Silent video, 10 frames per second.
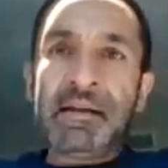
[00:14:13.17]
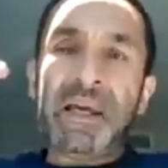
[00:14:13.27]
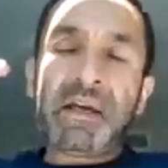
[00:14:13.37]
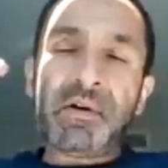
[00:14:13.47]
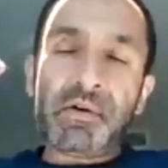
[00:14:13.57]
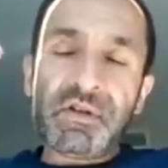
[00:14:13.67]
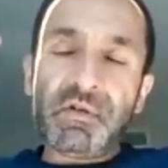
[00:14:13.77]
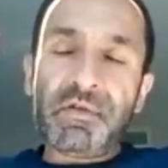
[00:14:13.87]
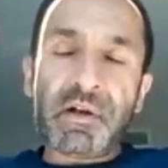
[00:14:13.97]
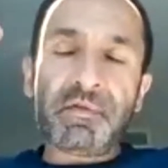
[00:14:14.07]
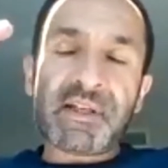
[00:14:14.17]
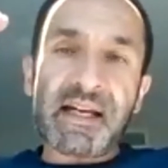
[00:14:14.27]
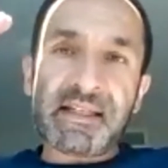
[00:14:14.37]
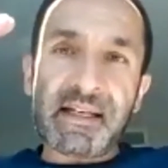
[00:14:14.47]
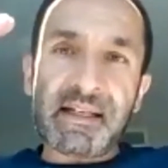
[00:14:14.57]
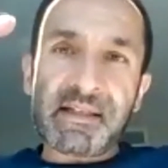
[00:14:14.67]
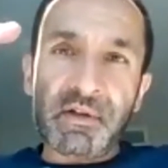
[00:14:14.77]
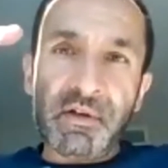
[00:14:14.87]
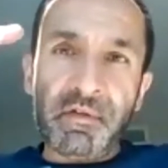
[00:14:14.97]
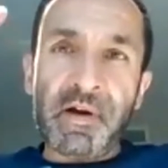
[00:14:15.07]
because you've got those assets on
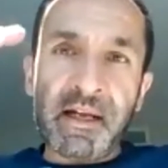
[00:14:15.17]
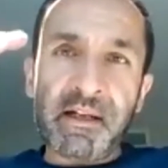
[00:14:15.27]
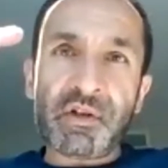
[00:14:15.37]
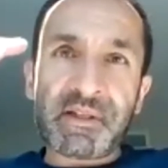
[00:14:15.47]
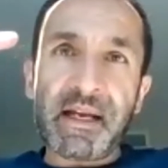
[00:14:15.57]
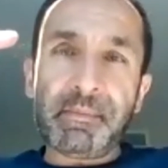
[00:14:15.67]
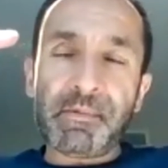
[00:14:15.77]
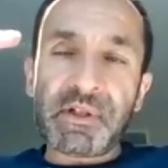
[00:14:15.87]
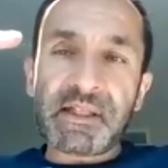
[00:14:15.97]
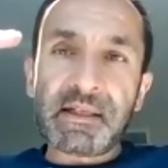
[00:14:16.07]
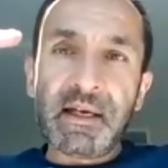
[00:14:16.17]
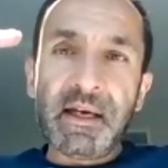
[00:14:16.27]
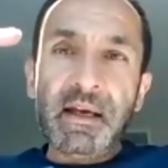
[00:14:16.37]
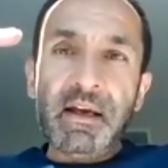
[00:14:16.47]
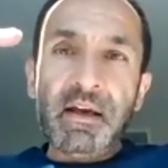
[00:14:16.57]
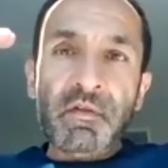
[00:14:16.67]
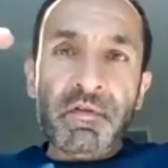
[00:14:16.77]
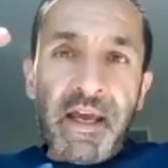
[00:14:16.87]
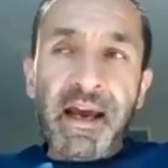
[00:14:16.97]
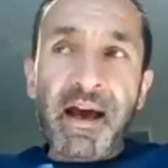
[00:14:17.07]
your financial statements,
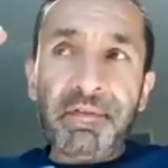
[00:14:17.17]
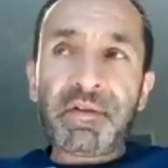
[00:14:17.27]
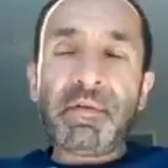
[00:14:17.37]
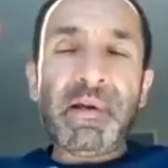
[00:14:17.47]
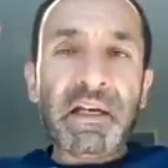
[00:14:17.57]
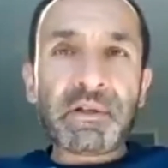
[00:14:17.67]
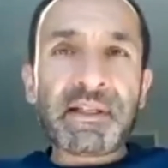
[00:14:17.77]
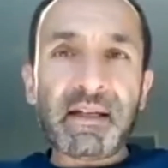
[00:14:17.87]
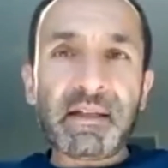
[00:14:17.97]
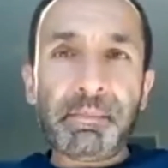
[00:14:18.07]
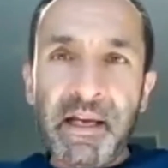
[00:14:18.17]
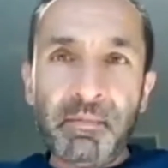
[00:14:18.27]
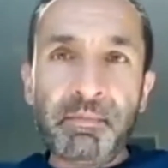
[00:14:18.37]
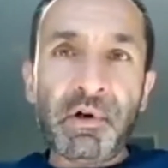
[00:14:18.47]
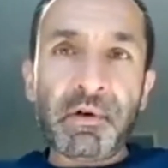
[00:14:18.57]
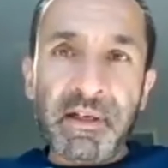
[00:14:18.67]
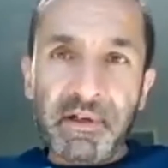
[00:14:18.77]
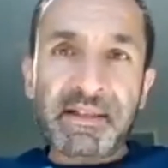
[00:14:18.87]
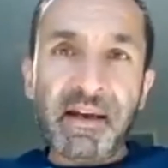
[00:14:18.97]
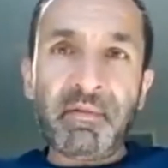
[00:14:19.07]
they have to be looked at by the board every
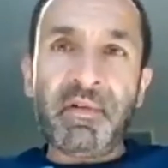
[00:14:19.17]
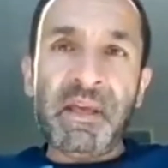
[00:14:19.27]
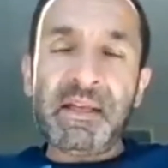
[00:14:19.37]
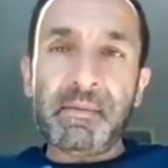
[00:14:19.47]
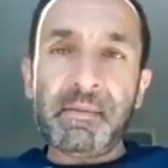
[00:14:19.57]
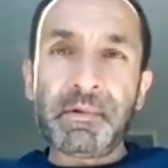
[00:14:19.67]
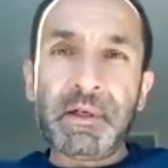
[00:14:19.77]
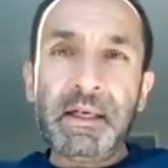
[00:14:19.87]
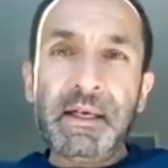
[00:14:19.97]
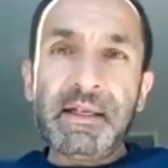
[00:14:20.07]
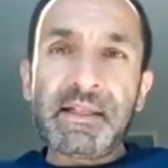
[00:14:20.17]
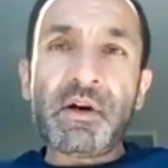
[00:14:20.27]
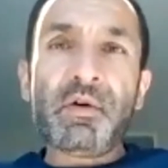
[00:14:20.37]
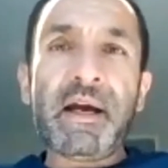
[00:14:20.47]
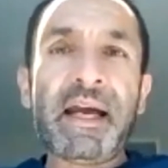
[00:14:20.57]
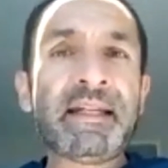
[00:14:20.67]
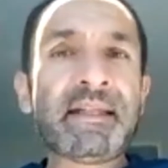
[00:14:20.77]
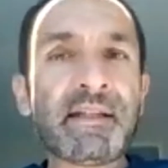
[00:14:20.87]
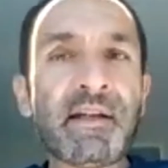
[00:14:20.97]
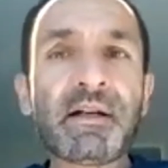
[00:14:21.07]
time they meet up. So
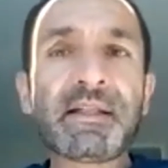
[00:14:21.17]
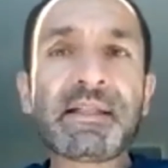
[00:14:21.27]
it's not